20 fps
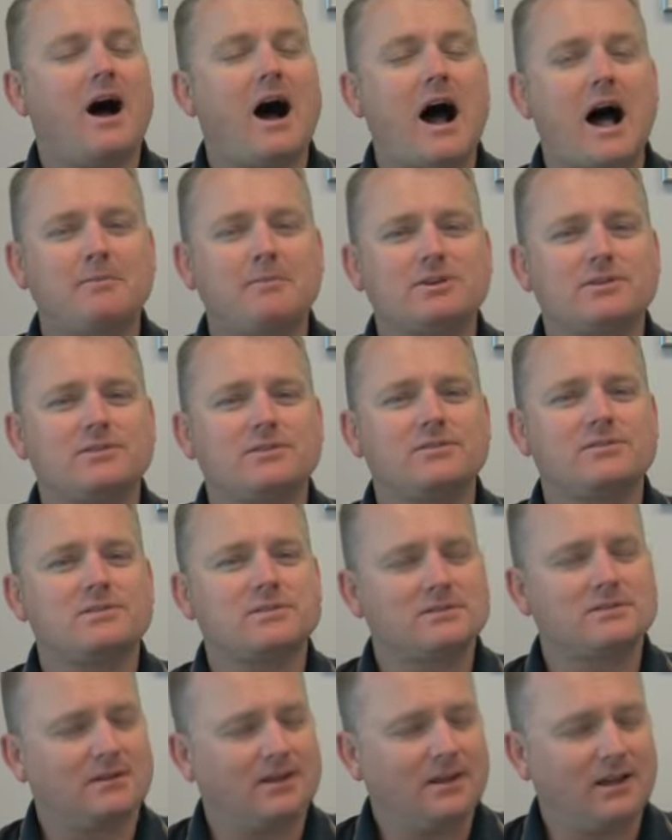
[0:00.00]

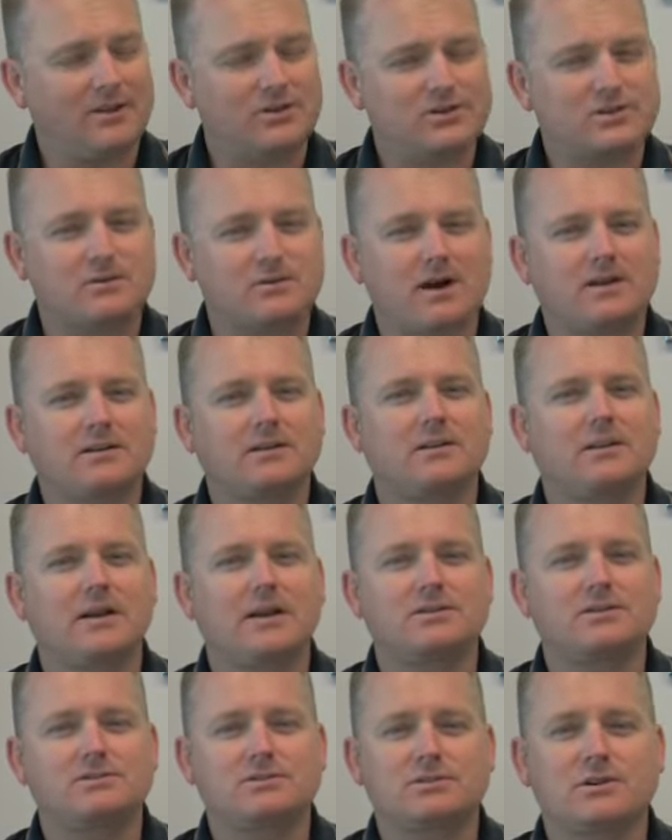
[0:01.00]
Options:
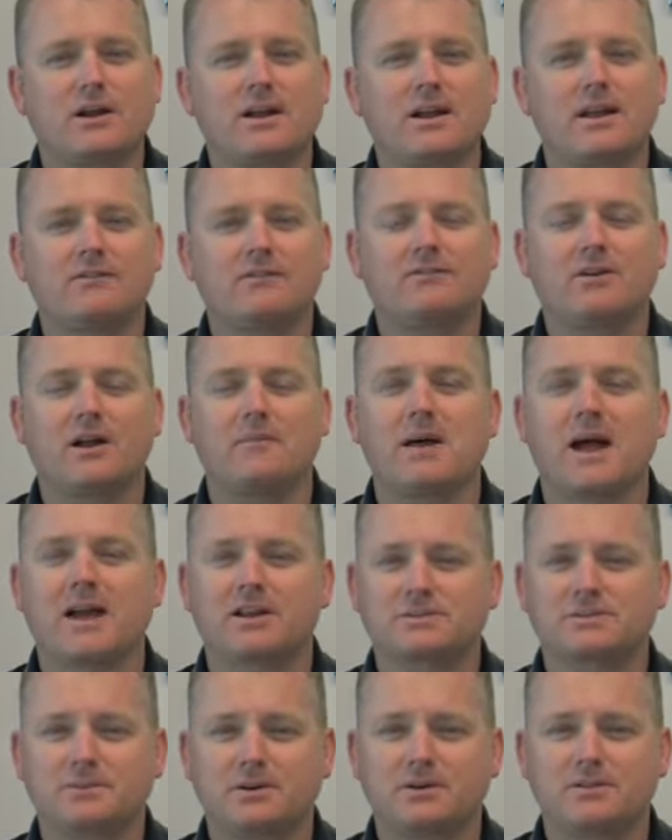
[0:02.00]
instructor-led training from
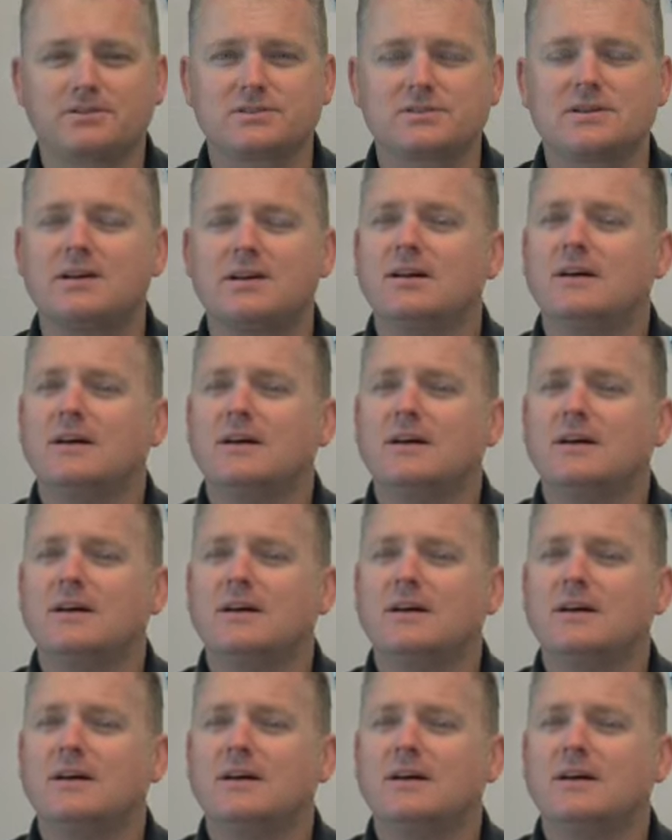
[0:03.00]
experts.